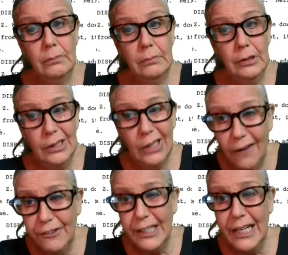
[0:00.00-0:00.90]
you
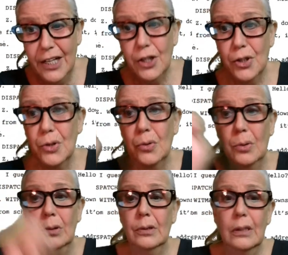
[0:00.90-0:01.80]
often can't do
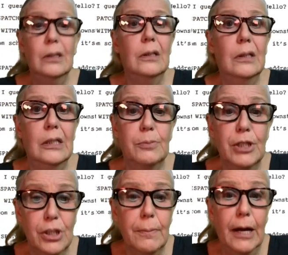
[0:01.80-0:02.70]
as
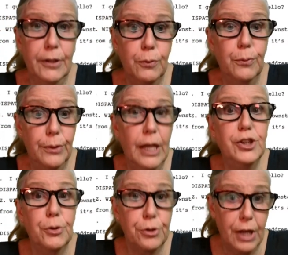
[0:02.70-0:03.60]
much about it as
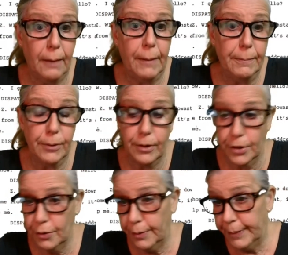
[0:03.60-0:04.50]
you think people could
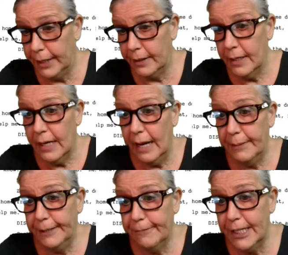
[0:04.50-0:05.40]
do about it. I
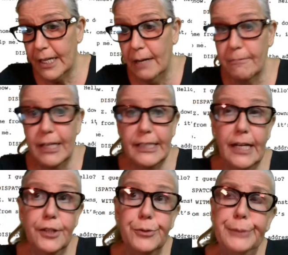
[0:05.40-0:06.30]
mean, when you come right
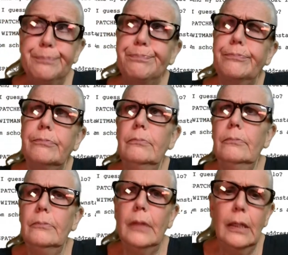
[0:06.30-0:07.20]
down to it,
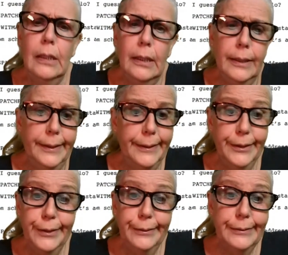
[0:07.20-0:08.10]
you
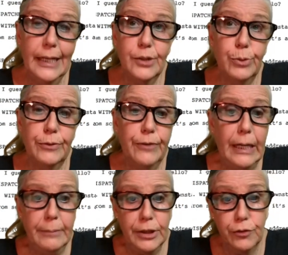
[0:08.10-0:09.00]
know, that's what
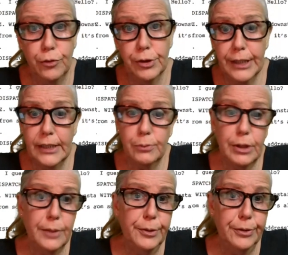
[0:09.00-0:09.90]
families for. That's
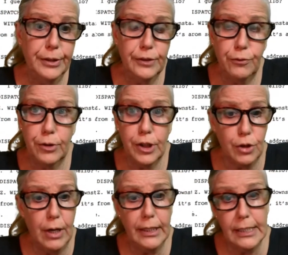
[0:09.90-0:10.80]
what communities for to
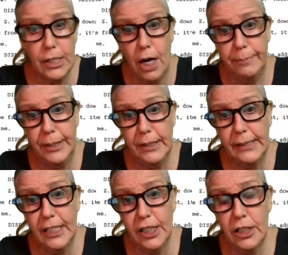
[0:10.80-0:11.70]
try to stop these
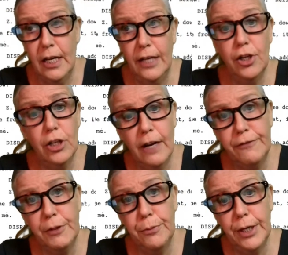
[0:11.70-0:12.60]
things and not have
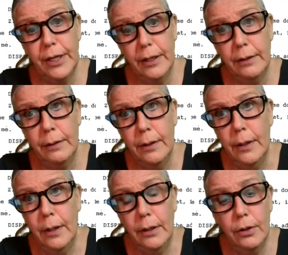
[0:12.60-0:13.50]
to bring in
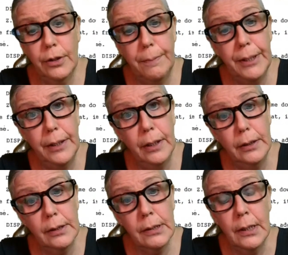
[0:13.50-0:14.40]
you know the big
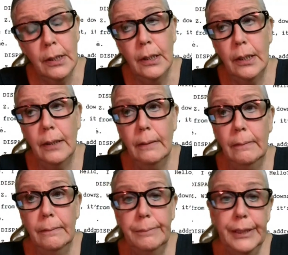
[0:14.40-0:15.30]
guns.
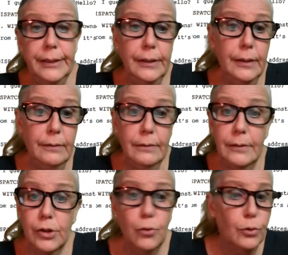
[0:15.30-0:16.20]
Um, but you know,
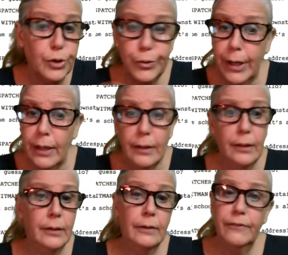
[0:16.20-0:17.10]
schools try,
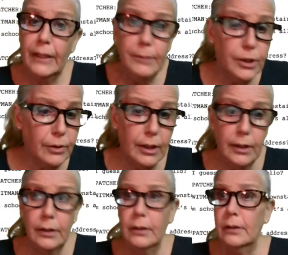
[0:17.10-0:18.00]
families
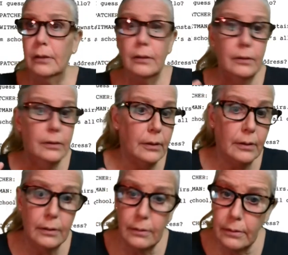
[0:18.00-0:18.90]
try,
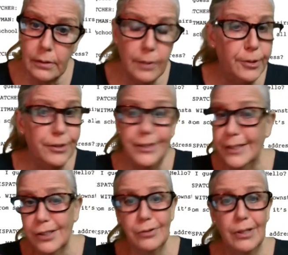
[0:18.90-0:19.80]
uh, community
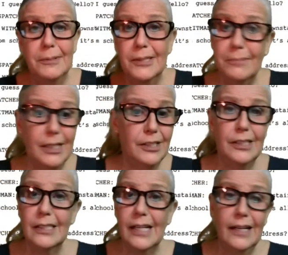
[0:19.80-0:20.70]
does try, but sometimes you
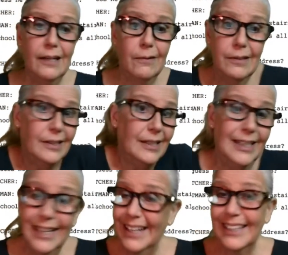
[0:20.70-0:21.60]
just can't.
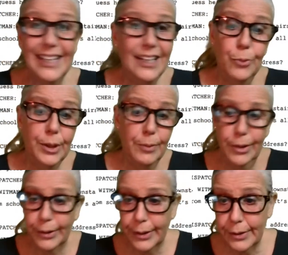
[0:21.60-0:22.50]
You can't win them
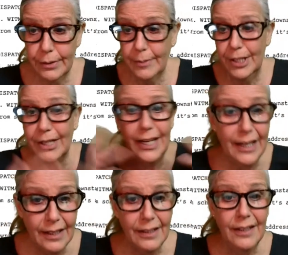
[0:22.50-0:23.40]
all. You know what I mean? You
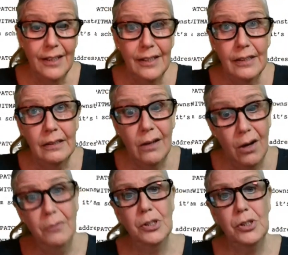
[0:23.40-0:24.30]
can't
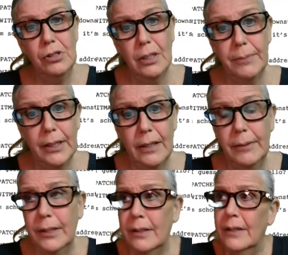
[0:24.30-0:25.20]
always do something. I
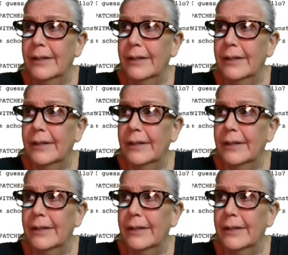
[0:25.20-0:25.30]
mean,